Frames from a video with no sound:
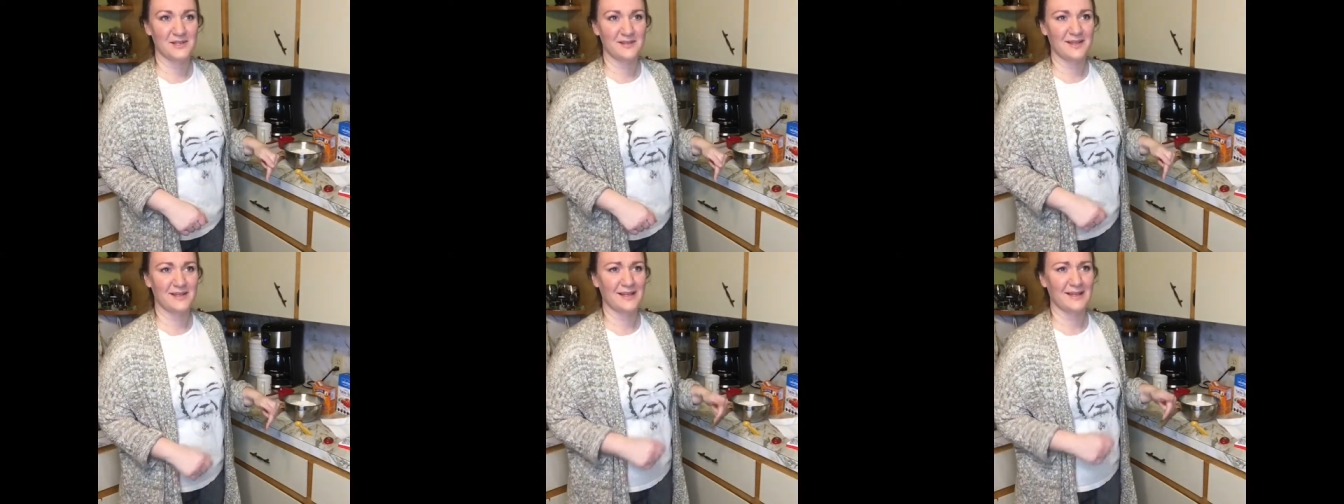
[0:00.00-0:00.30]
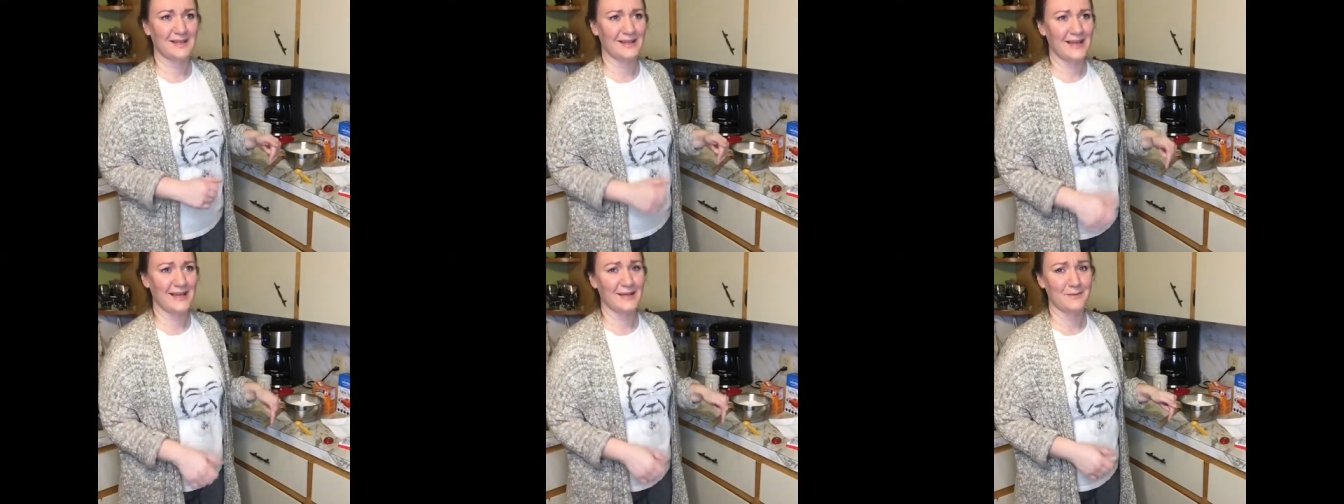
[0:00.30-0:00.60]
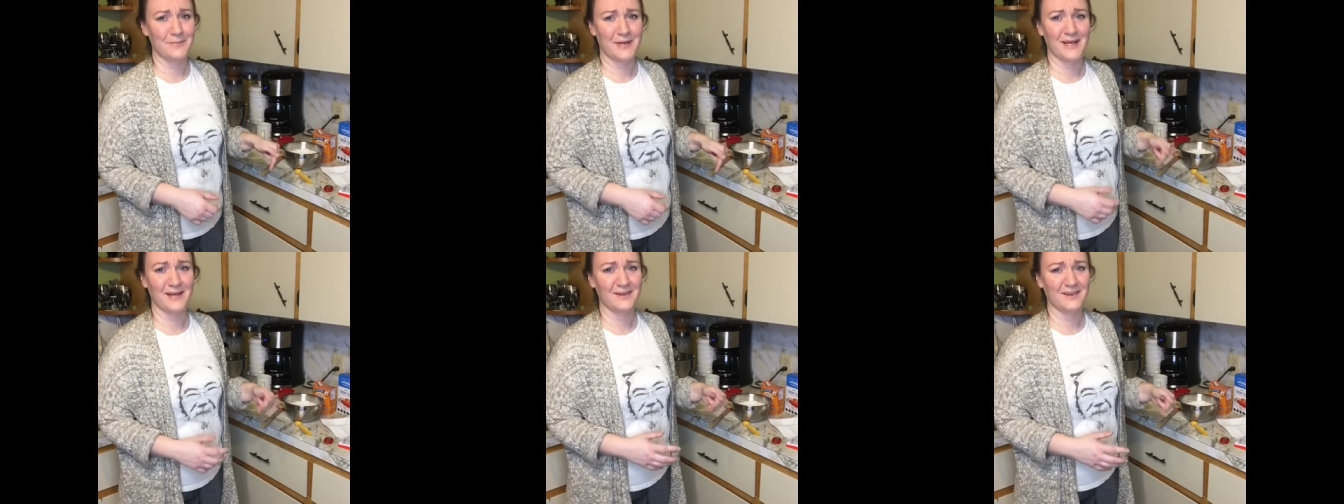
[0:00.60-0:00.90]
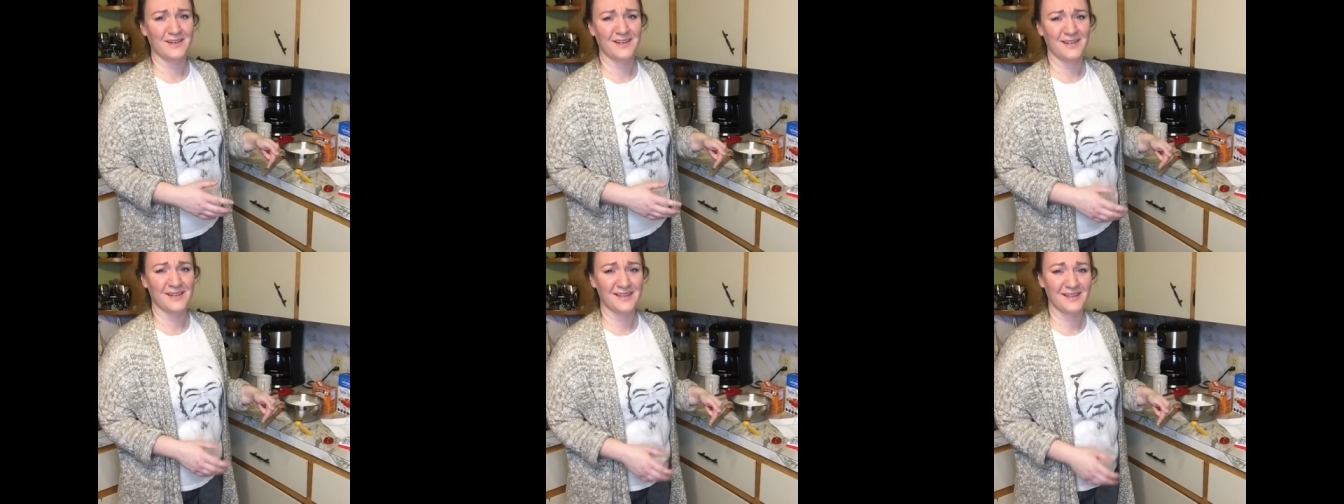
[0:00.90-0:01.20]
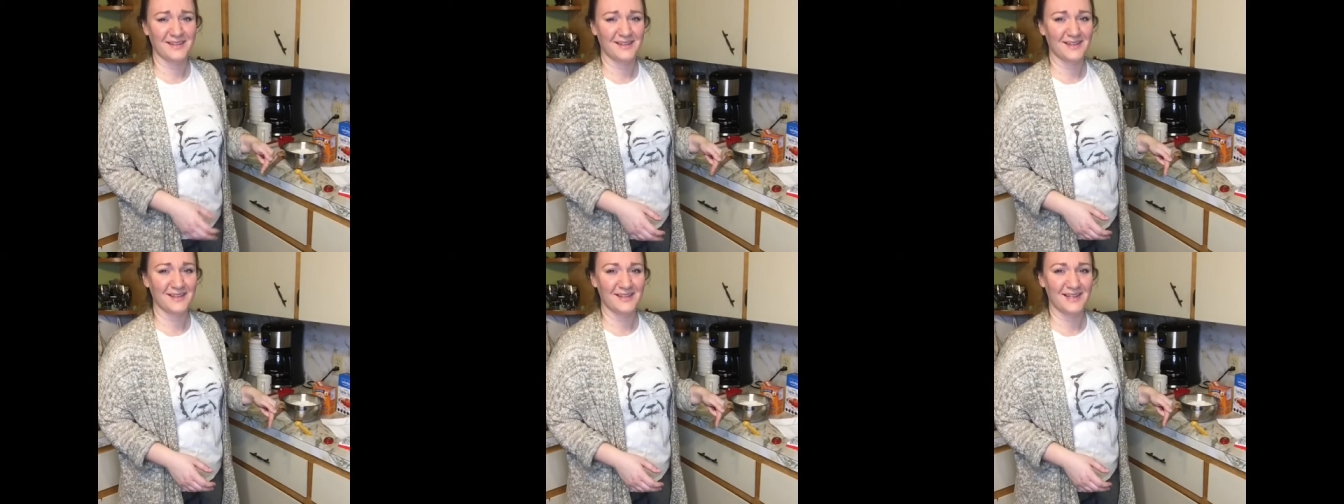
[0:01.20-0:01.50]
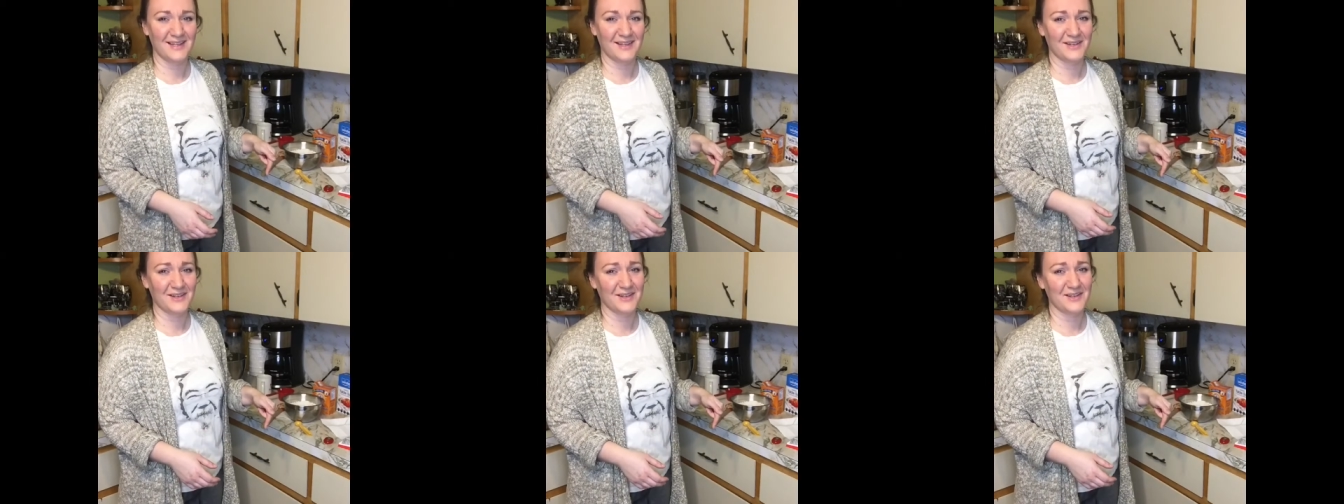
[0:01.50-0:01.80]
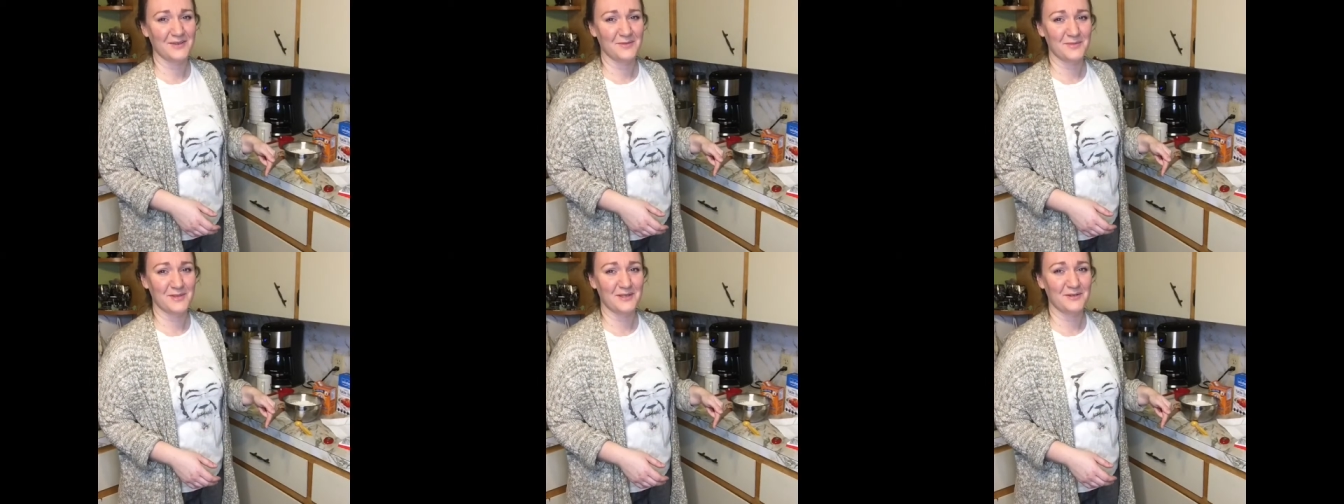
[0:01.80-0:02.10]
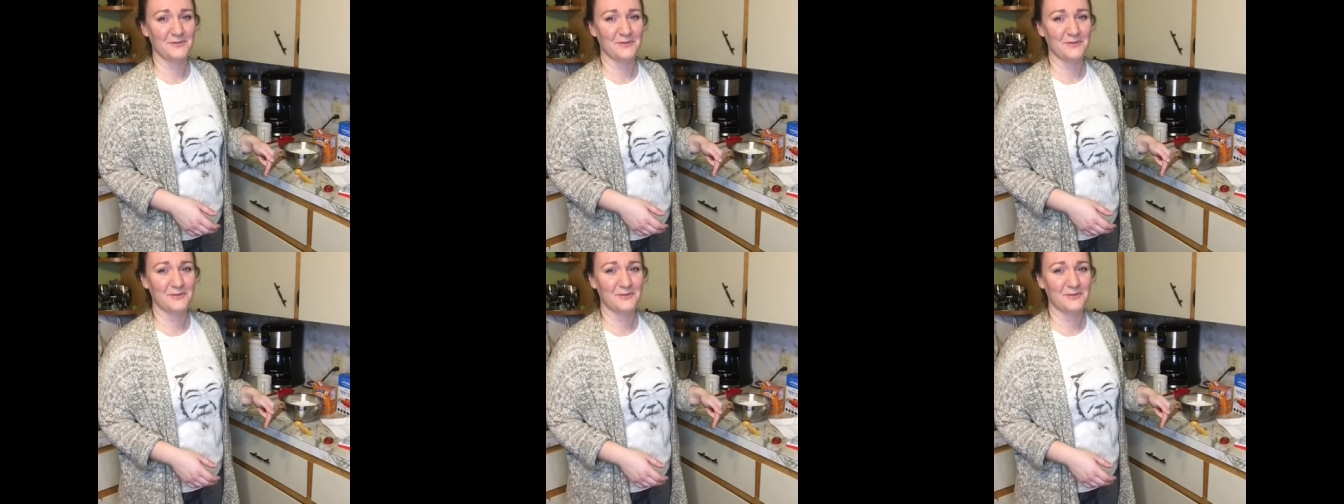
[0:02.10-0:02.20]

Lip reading: like a cake batter or anything like that, you're going to be